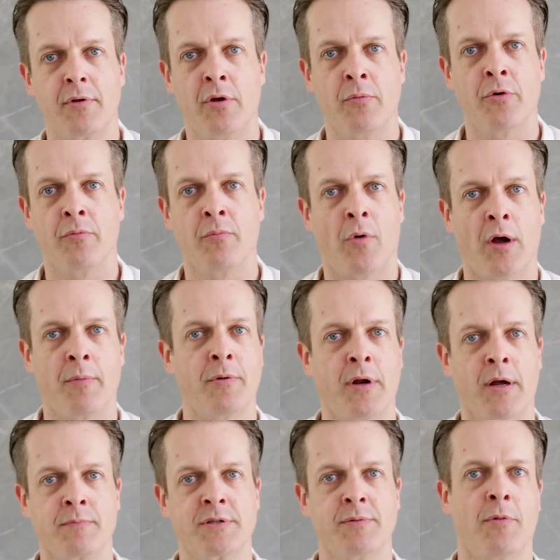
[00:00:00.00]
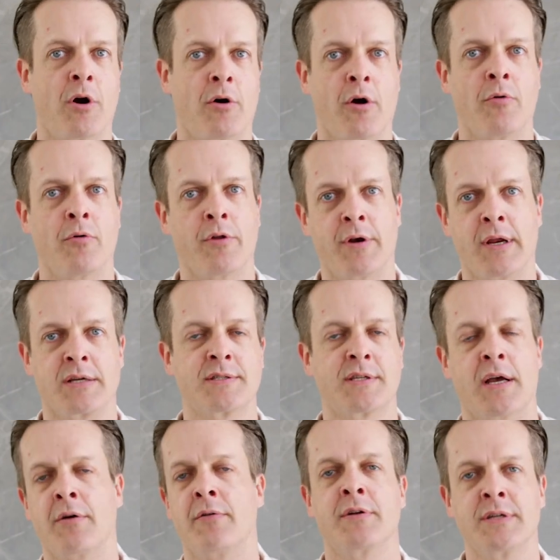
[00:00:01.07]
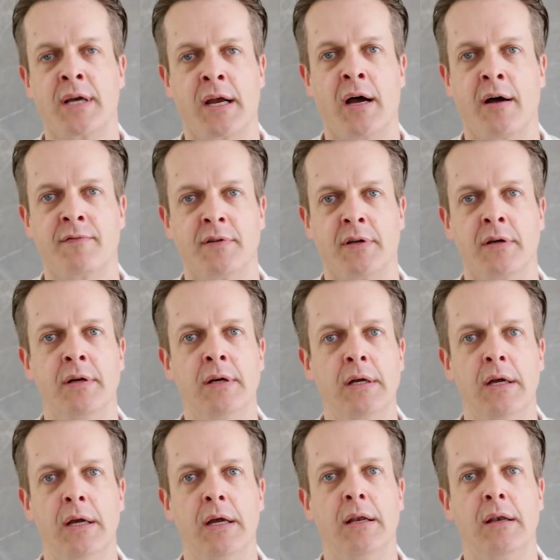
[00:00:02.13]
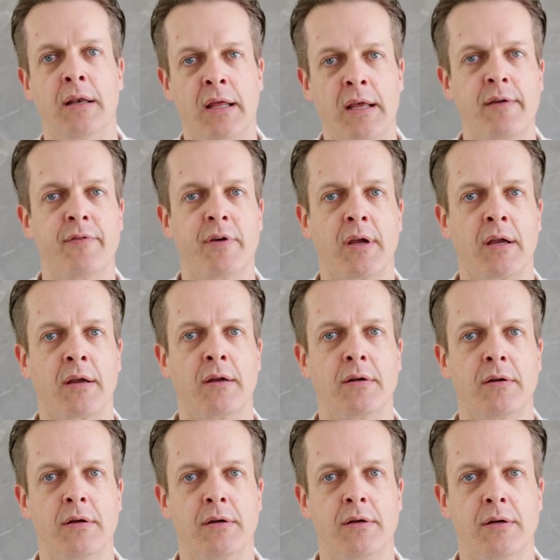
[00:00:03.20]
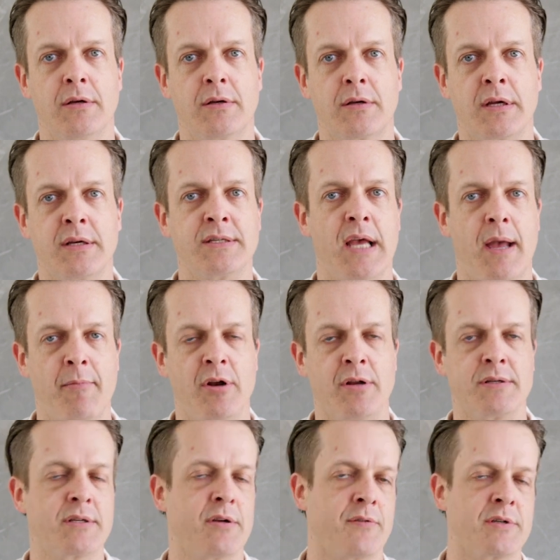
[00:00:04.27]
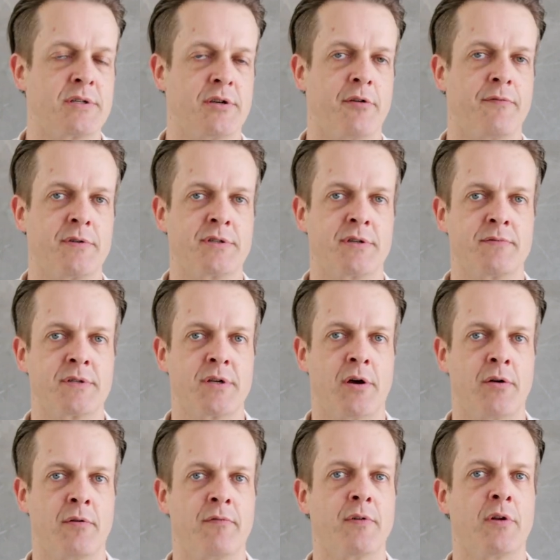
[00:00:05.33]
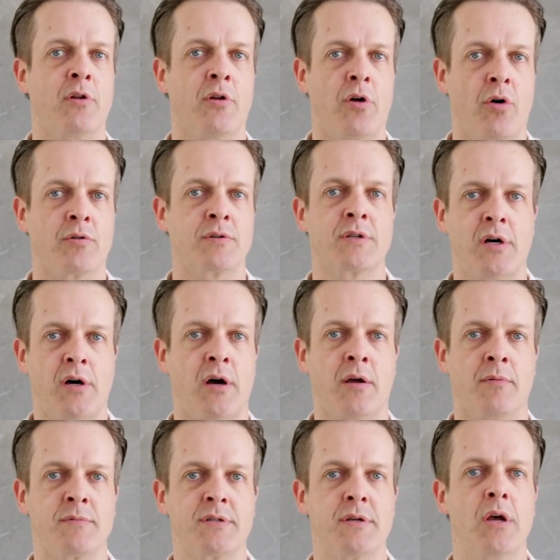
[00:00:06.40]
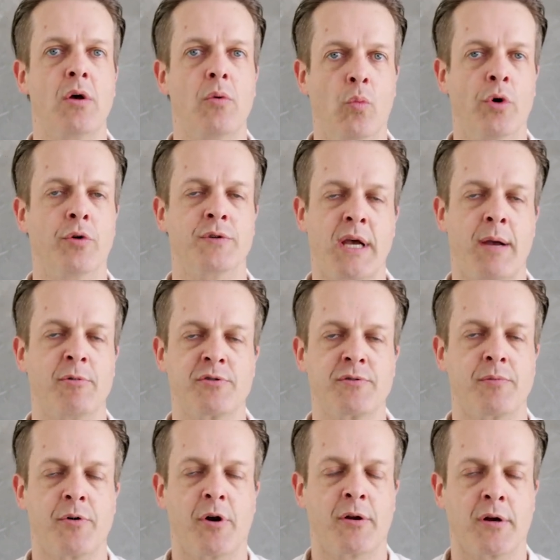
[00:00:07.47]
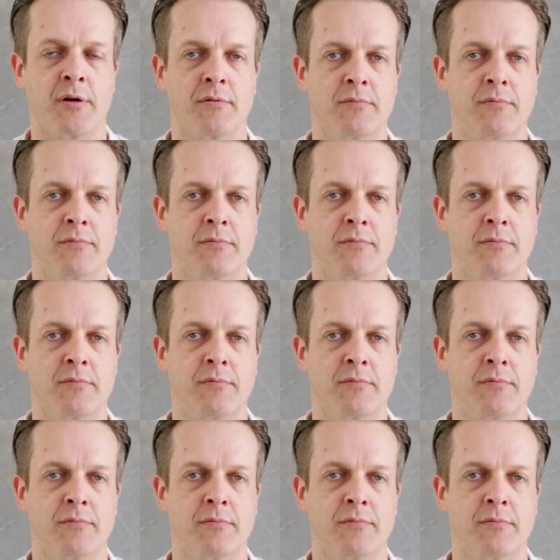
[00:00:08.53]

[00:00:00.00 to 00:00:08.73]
You wouldn't wipe it up tomorrow or the next day or the day after. Leaving contaminants on the surface of stone for long times will damage the product.